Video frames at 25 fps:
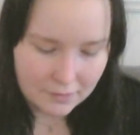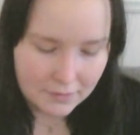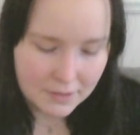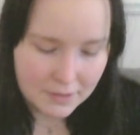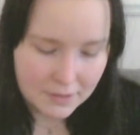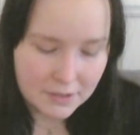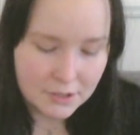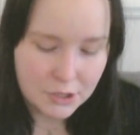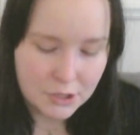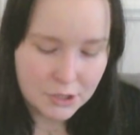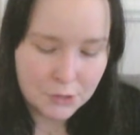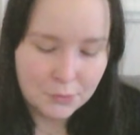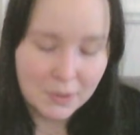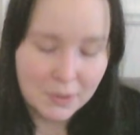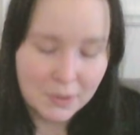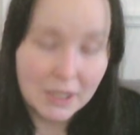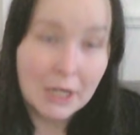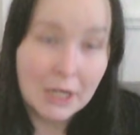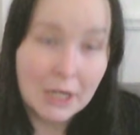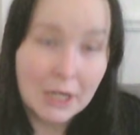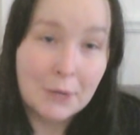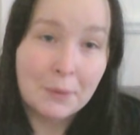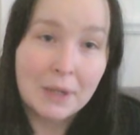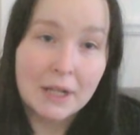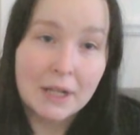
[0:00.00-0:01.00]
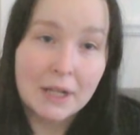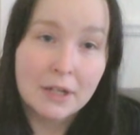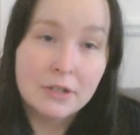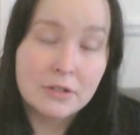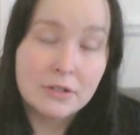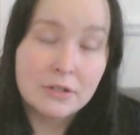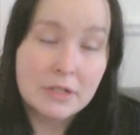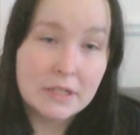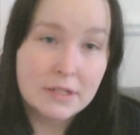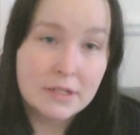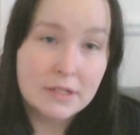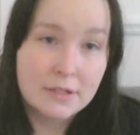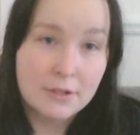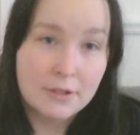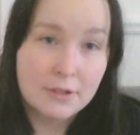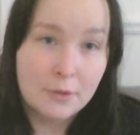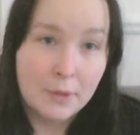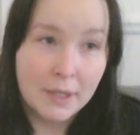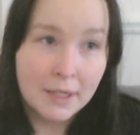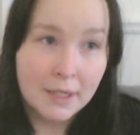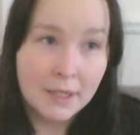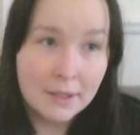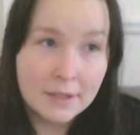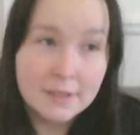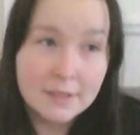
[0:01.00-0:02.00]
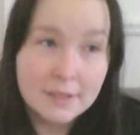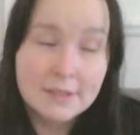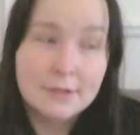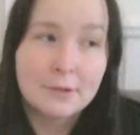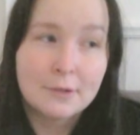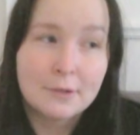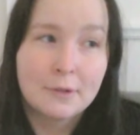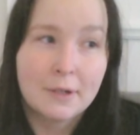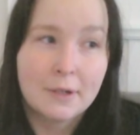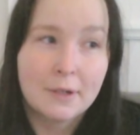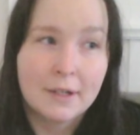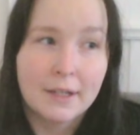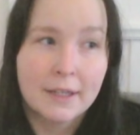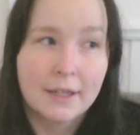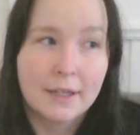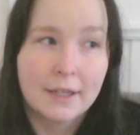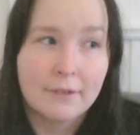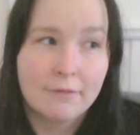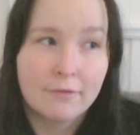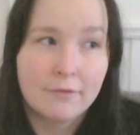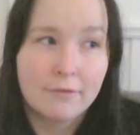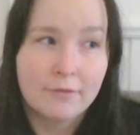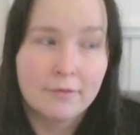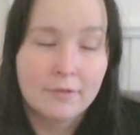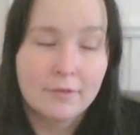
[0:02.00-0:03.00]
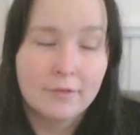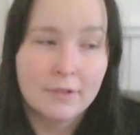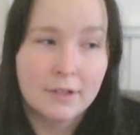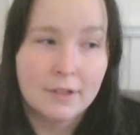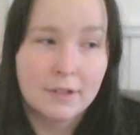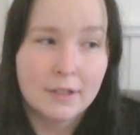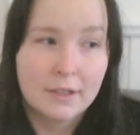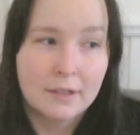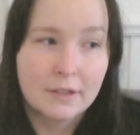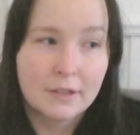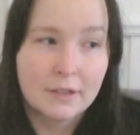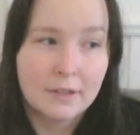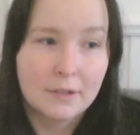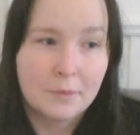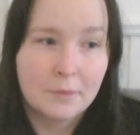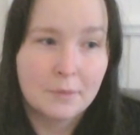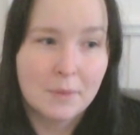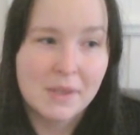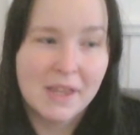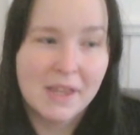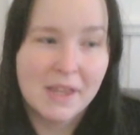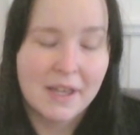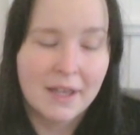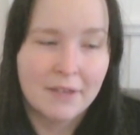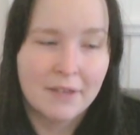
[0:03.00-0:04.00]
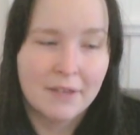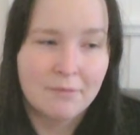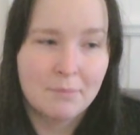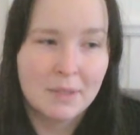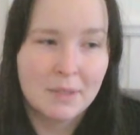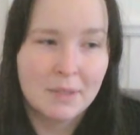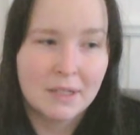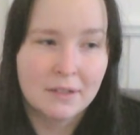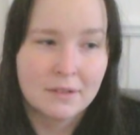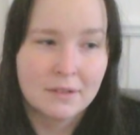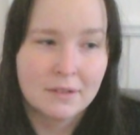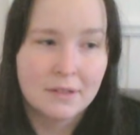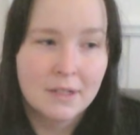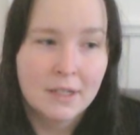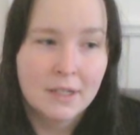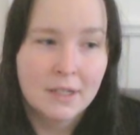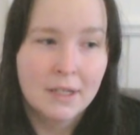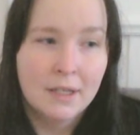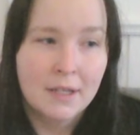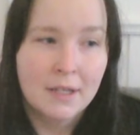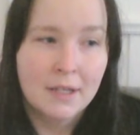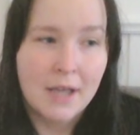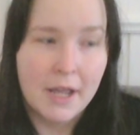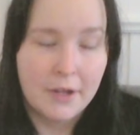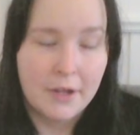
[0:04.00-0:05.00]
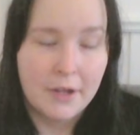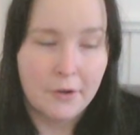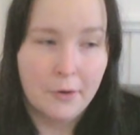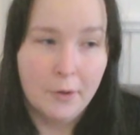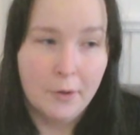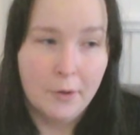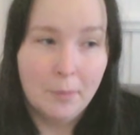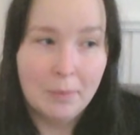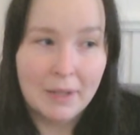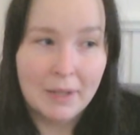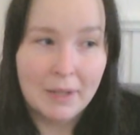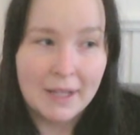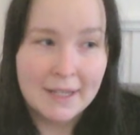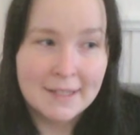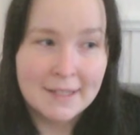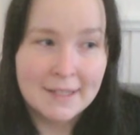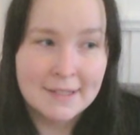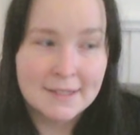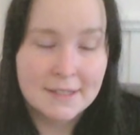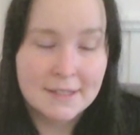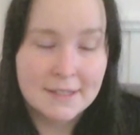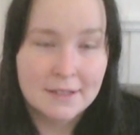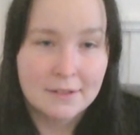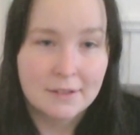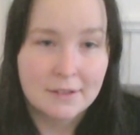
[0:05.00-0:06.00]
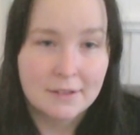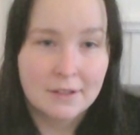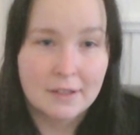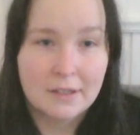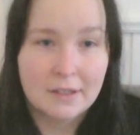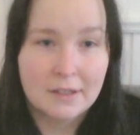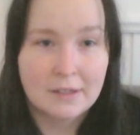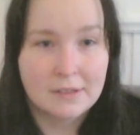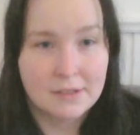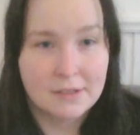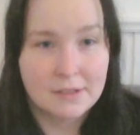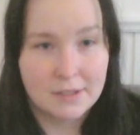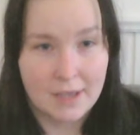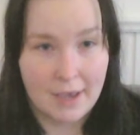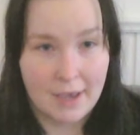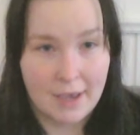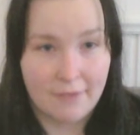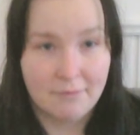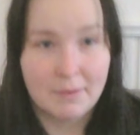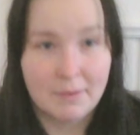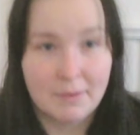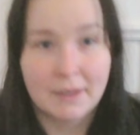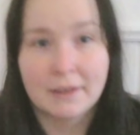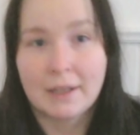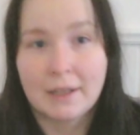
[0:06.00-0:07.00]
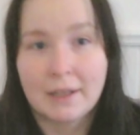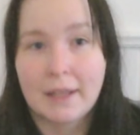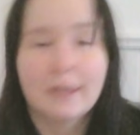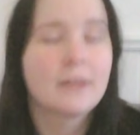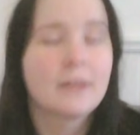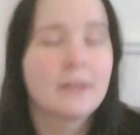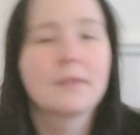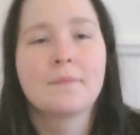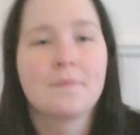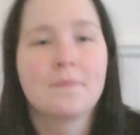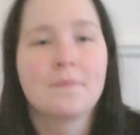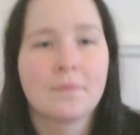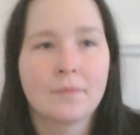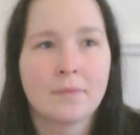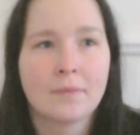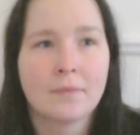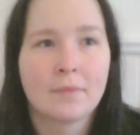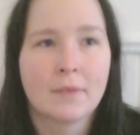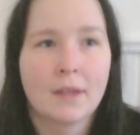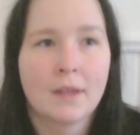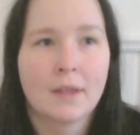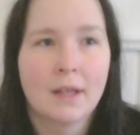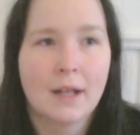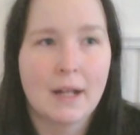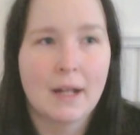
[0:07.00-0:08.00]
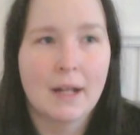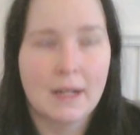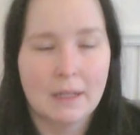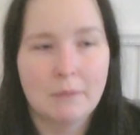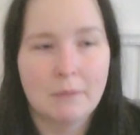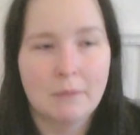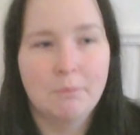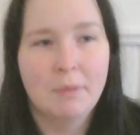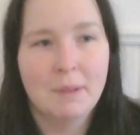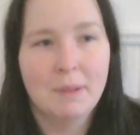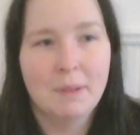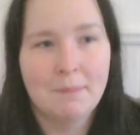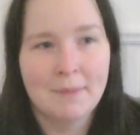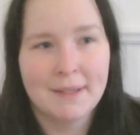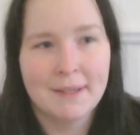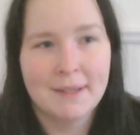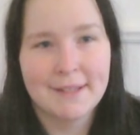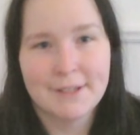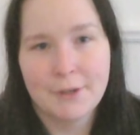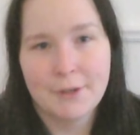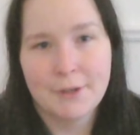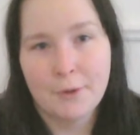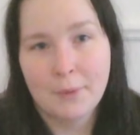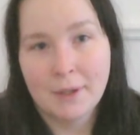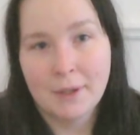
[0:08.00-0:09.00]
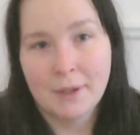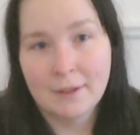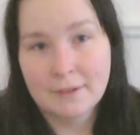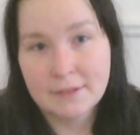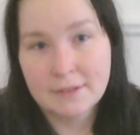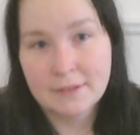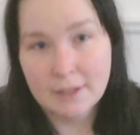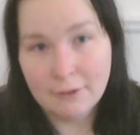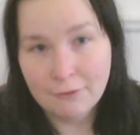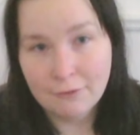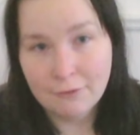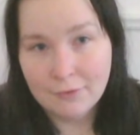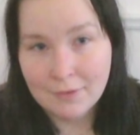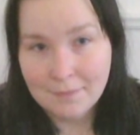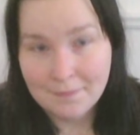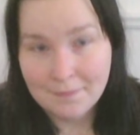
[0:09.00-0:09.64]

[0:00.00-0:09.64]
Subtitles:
is really good at sewing, so I have when I have been at her place, she have been like helping me sewing stuff,